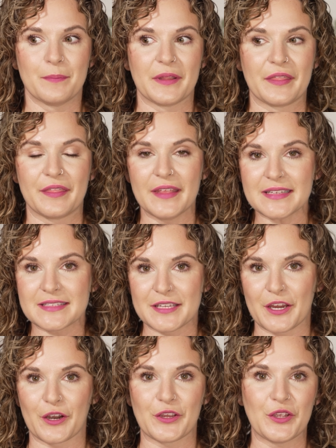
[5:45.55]
but this
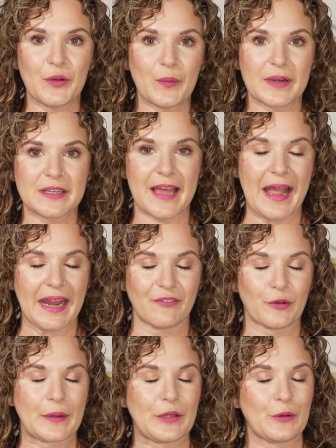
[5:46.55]
year you want to tag
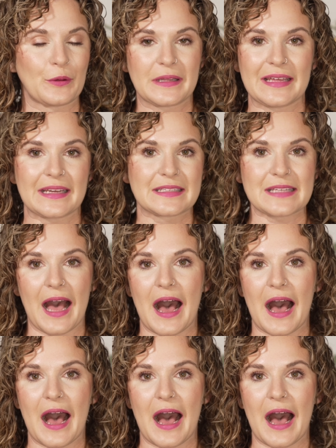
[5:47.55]
everyone who clicks